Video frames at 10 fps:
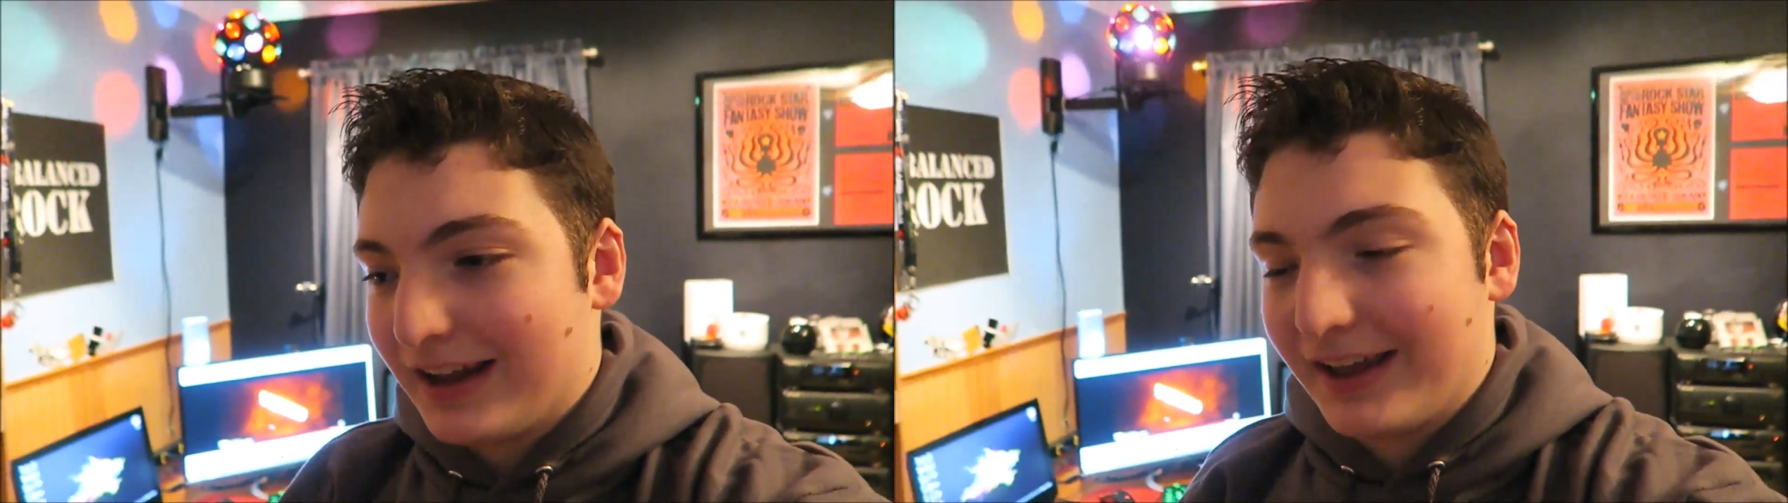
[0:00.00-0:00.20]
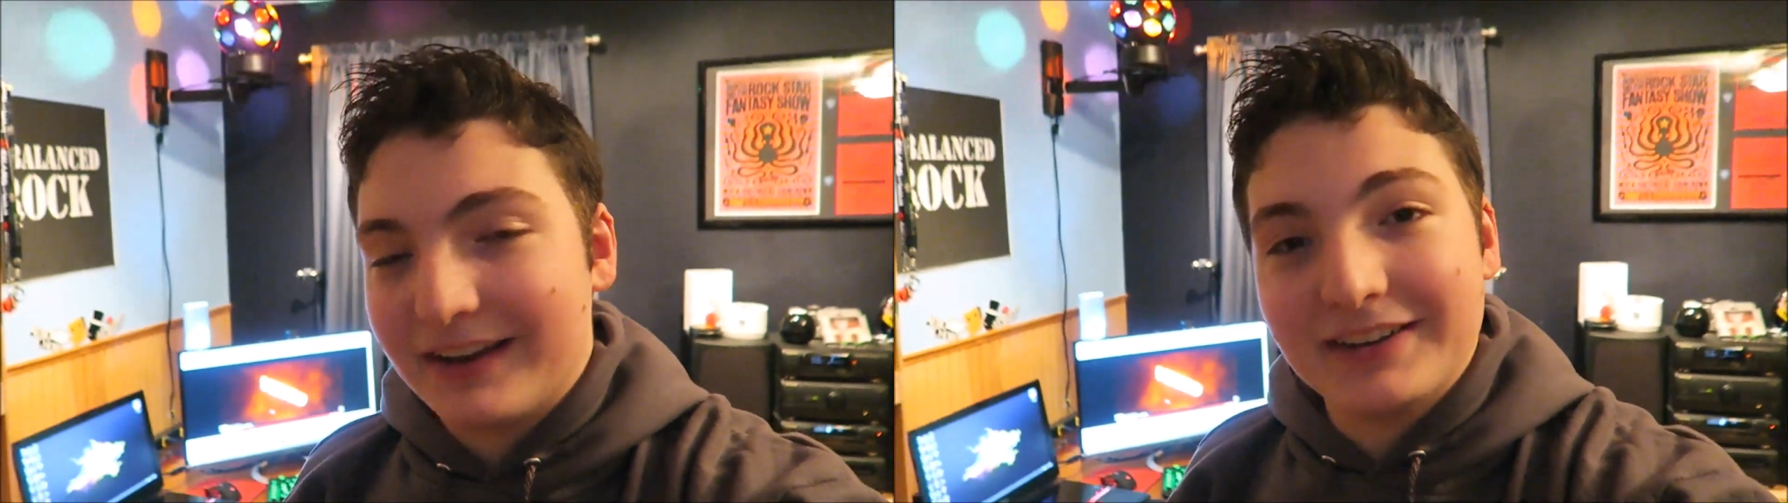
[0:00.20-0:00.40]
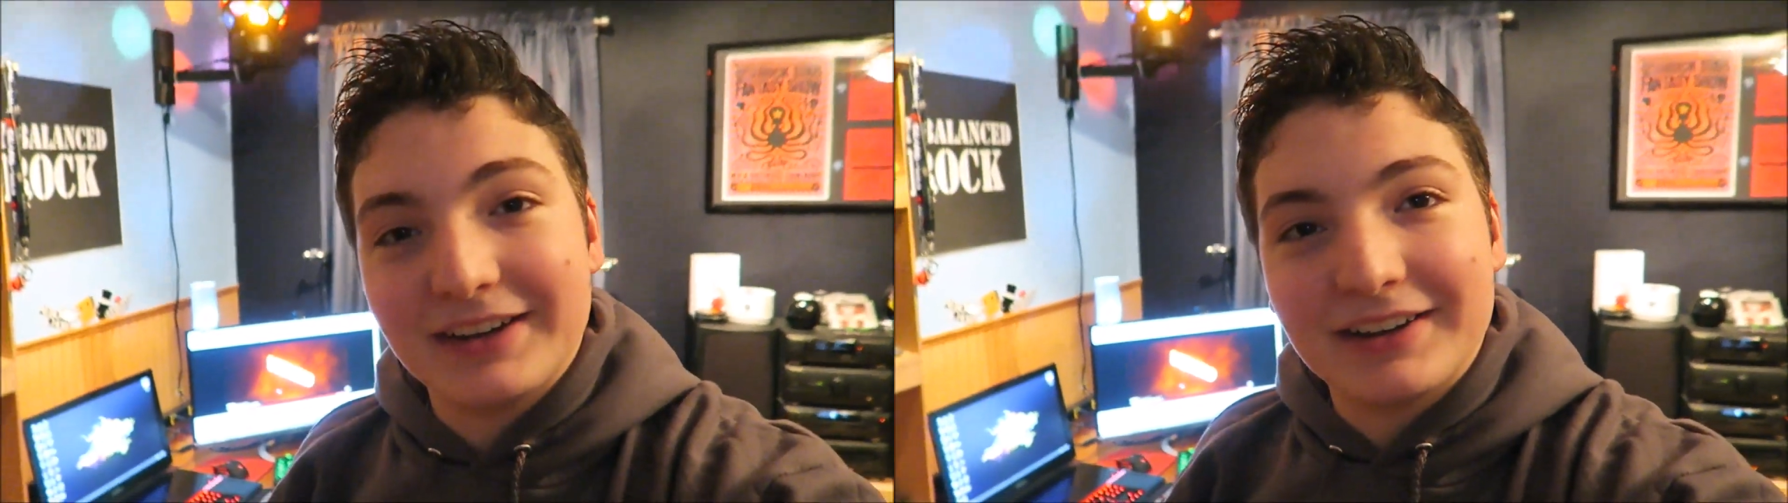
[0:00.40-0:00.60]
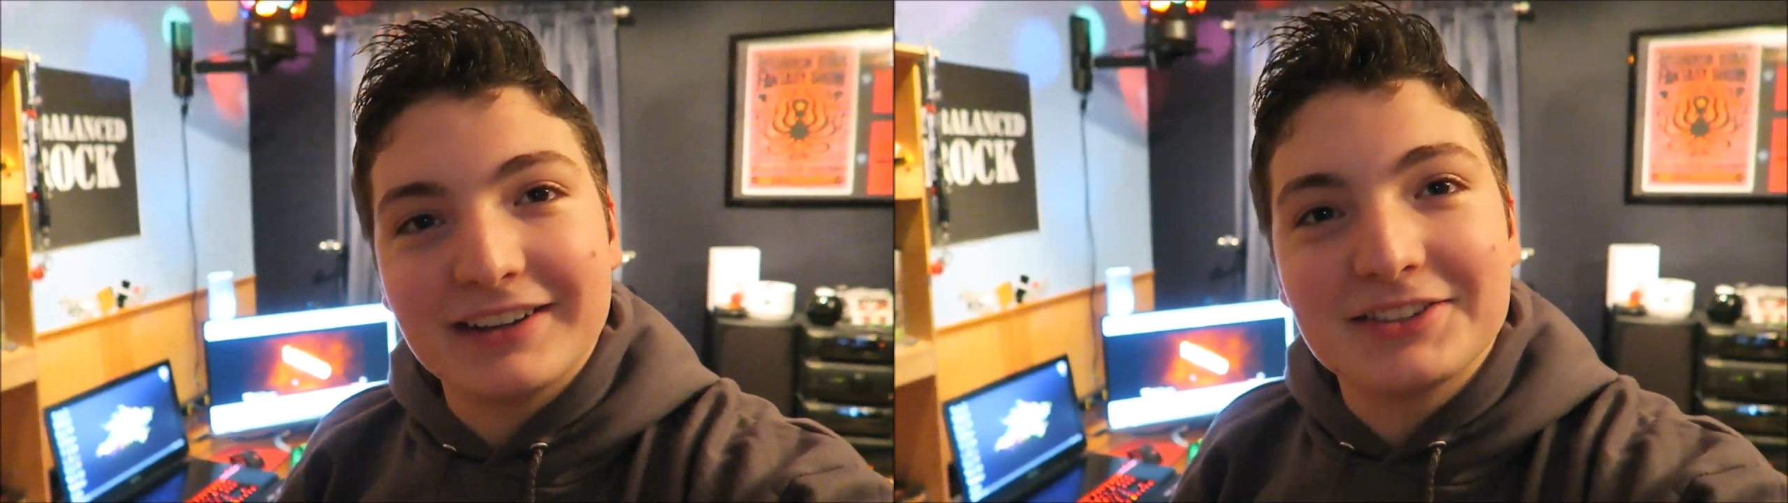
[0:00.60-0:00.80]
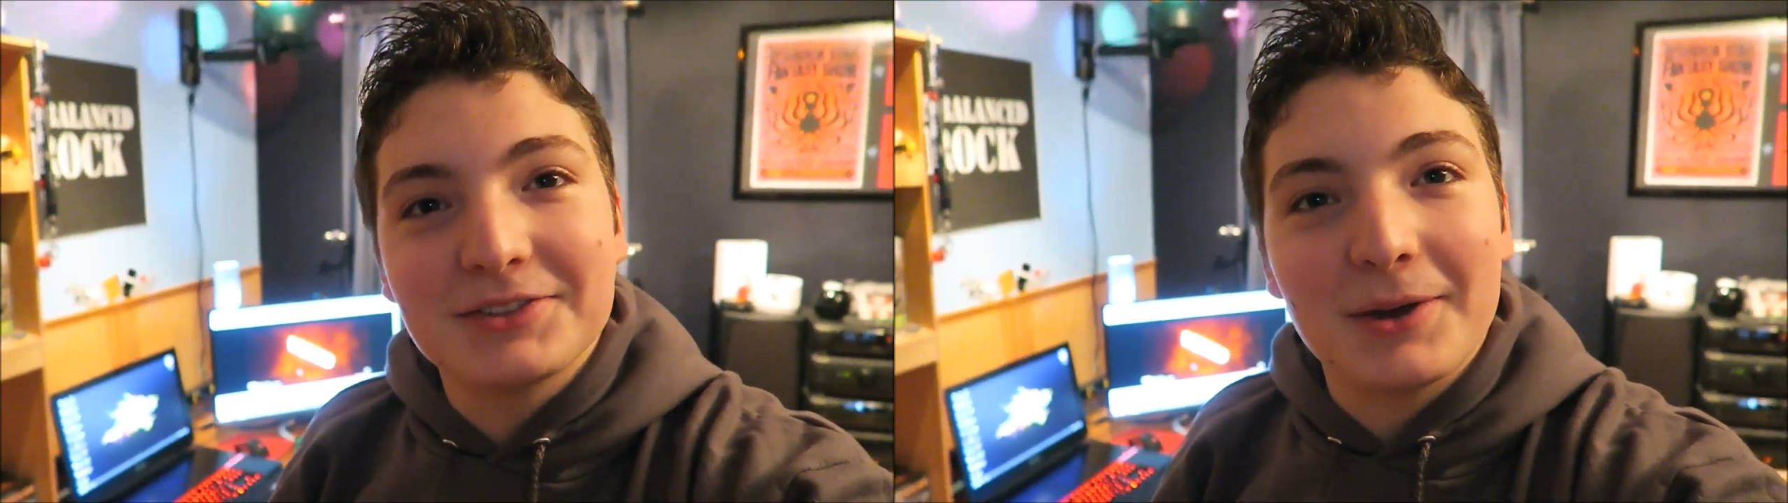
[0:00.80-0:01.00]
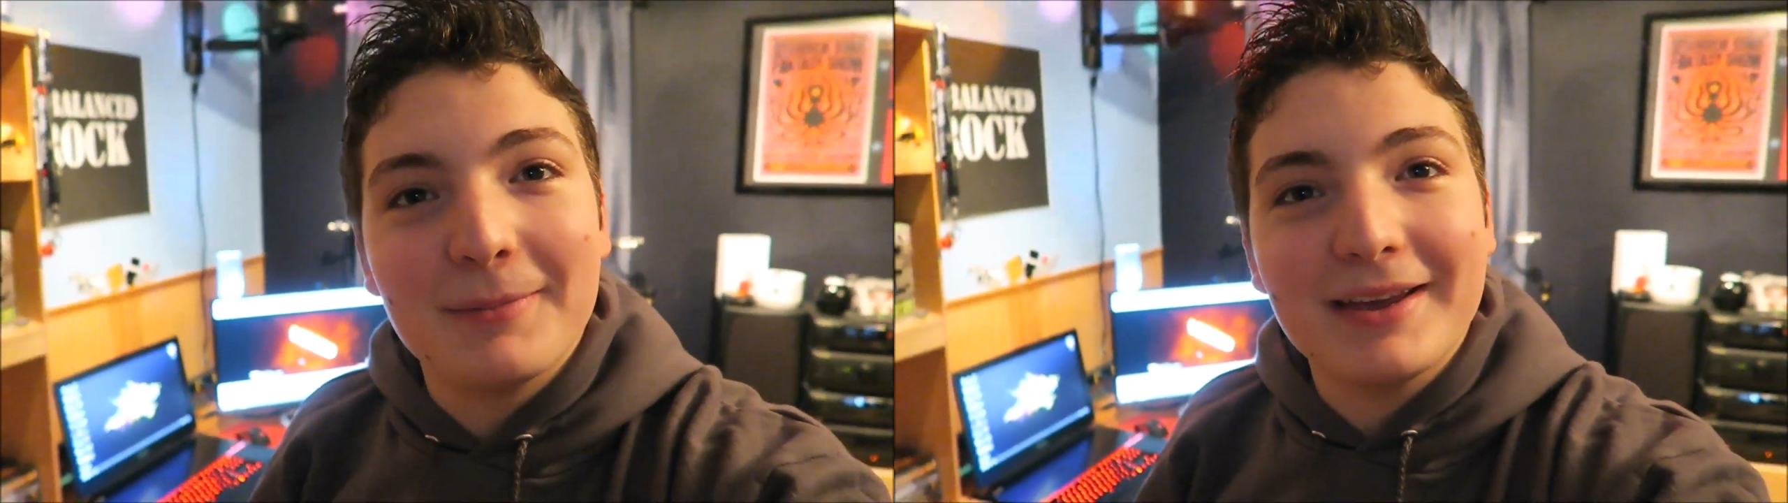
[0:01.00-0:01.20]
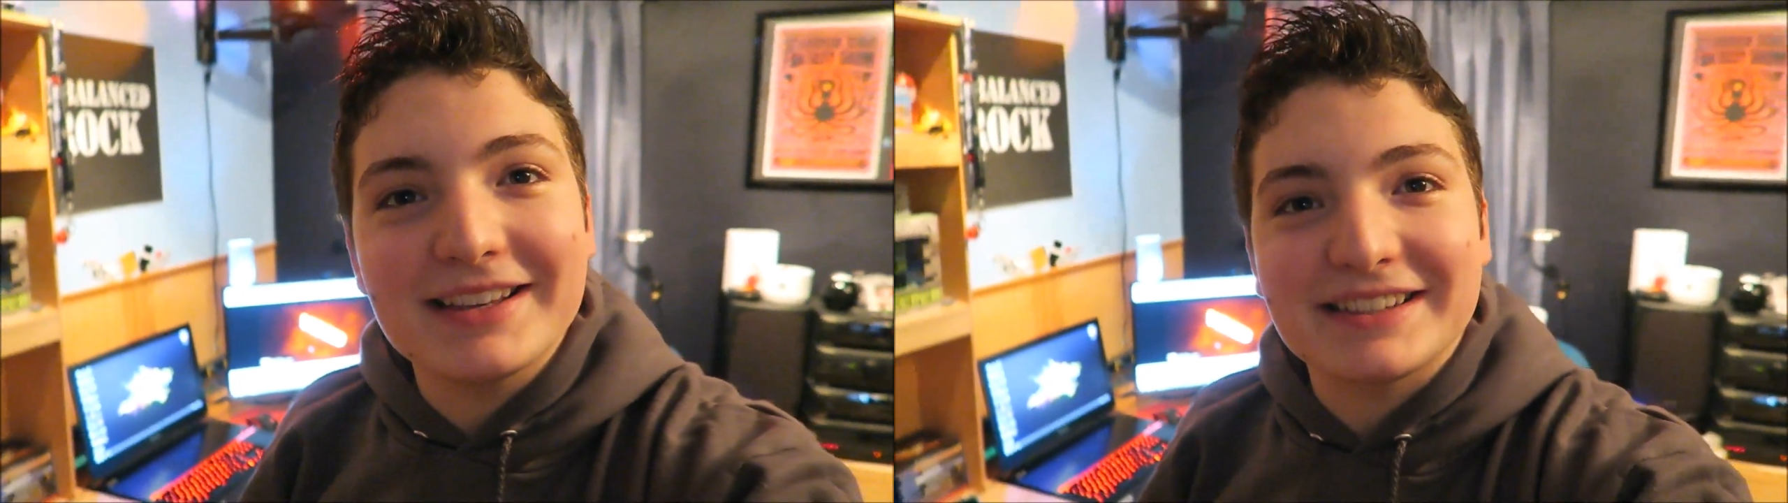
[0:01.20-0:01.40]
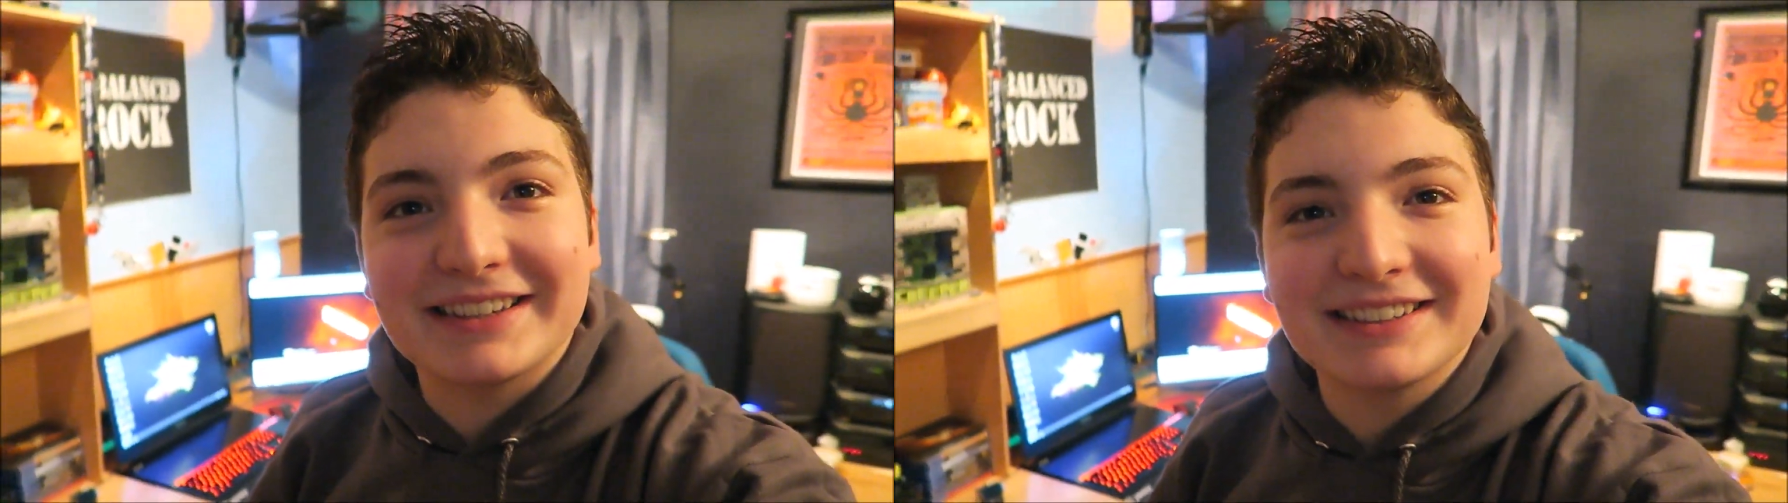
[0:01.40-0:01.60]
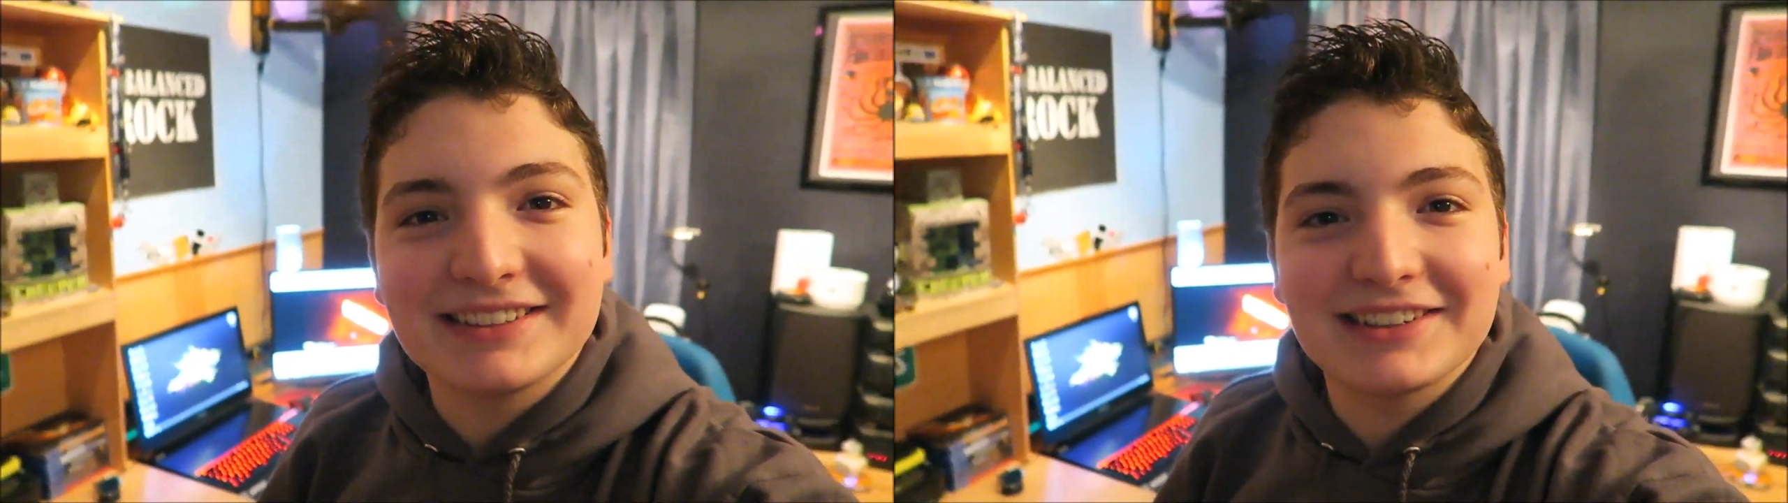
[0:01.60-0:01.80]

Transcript: and uh, it's amazing